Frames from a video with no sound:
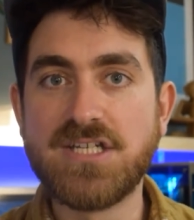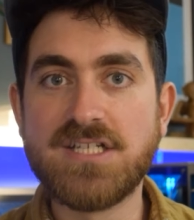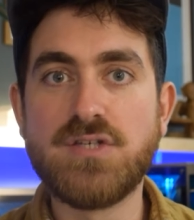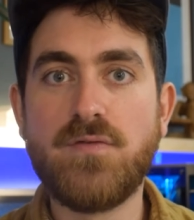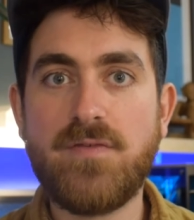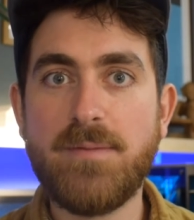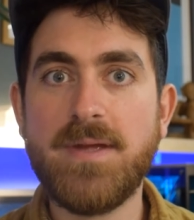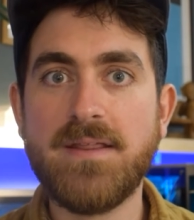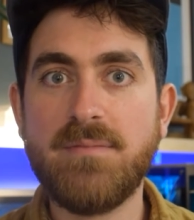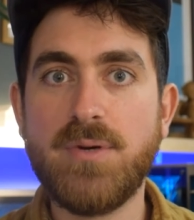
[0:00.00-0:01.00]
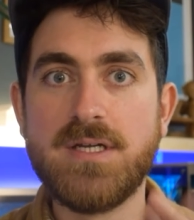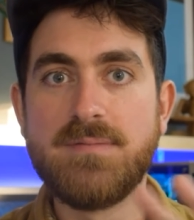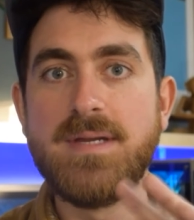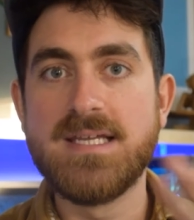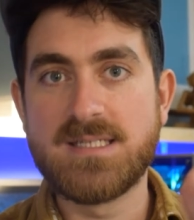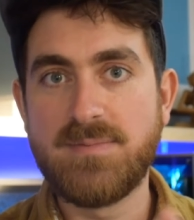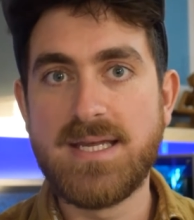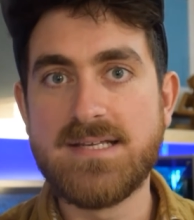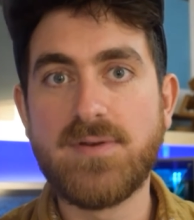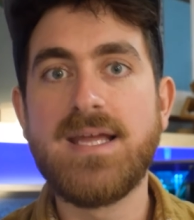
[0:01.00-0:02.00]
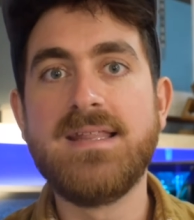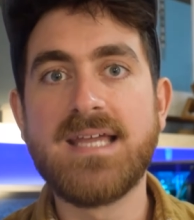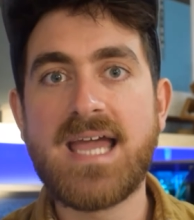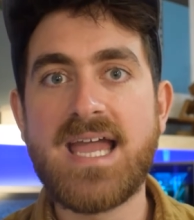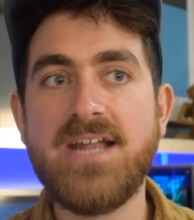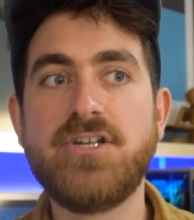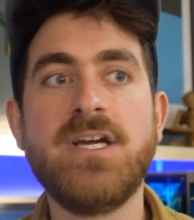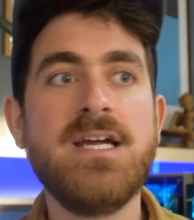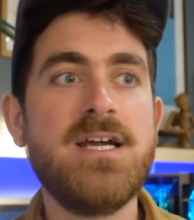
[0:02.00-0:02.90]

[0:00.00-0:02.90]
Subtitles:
and as you flip it, the bird appears to be in the cage.